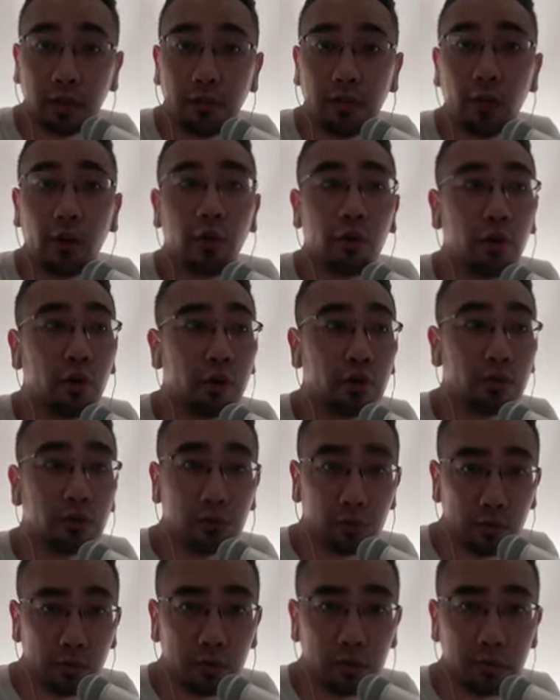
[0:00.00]
If you're on
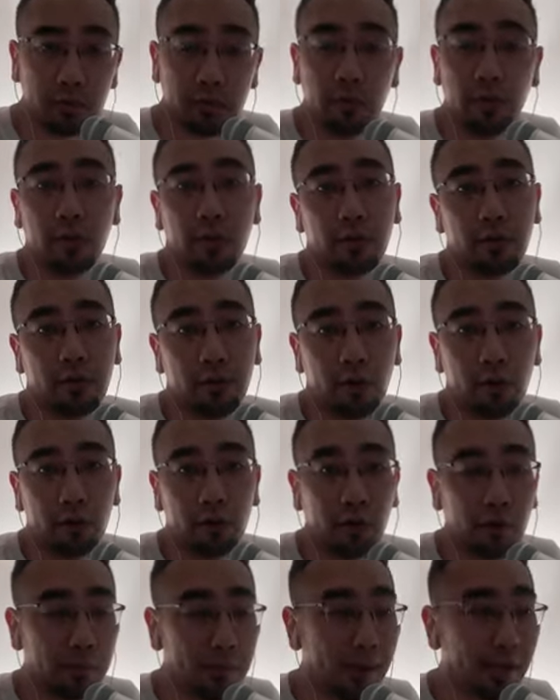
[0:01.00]
Zoom or if you're
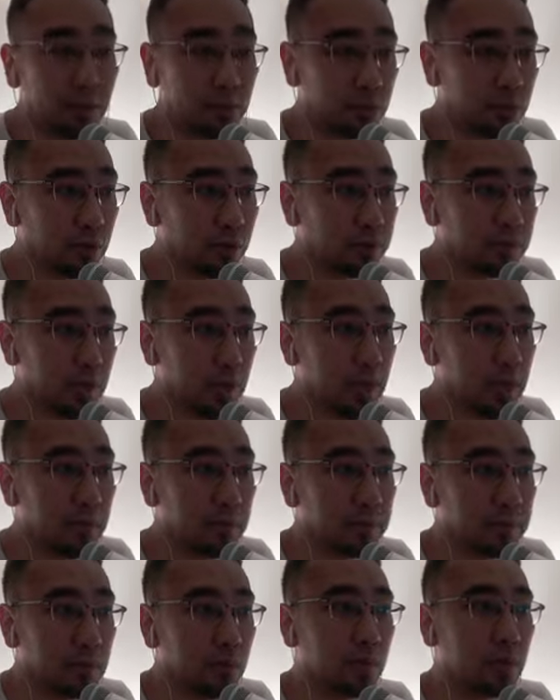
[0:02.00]
on Microsoft
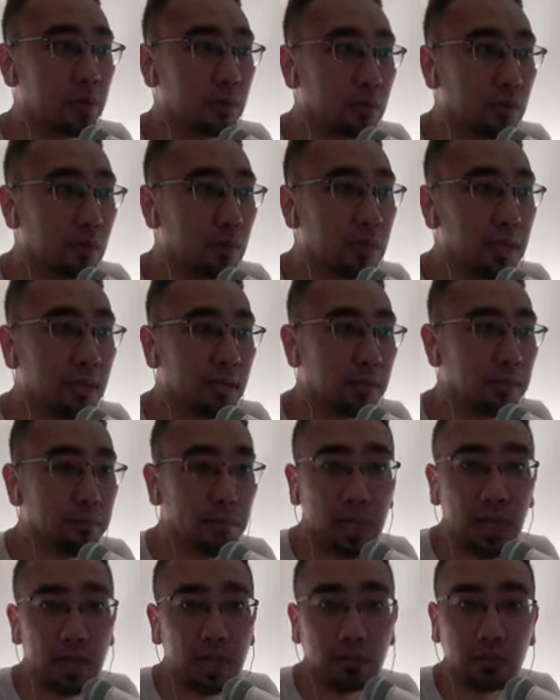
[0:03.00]
Teams or Google
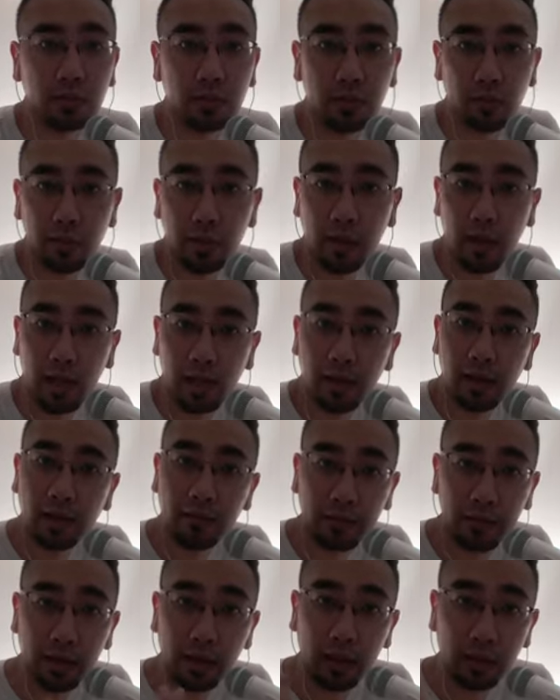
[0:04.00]
Meets, you can
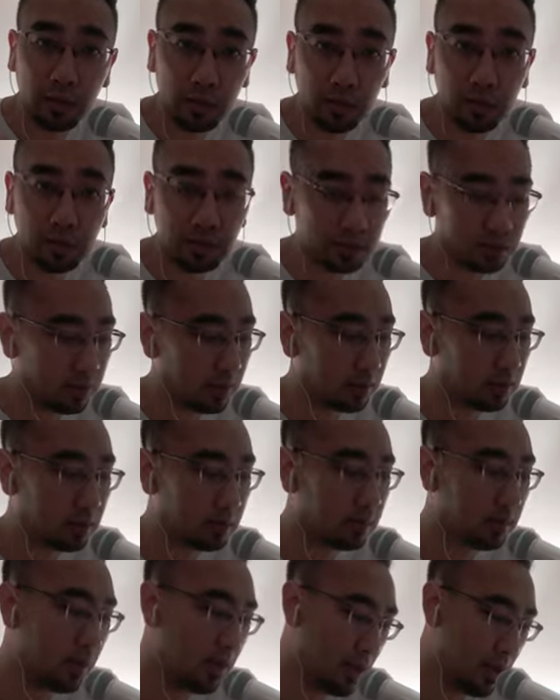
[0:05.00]
definitely use
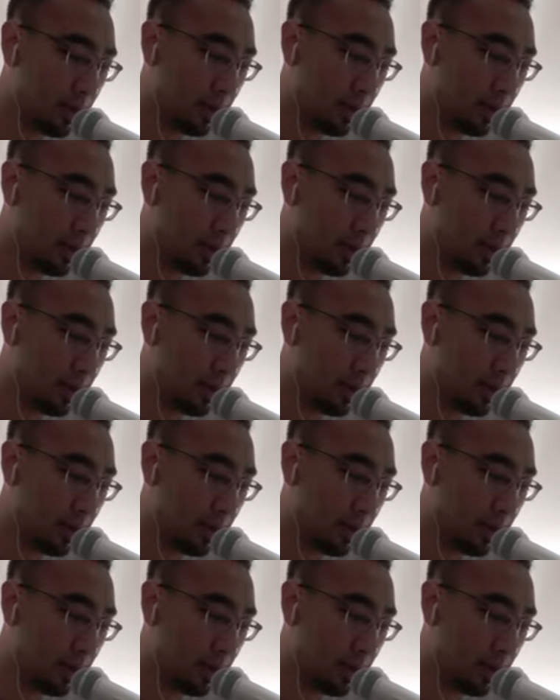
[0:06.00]
this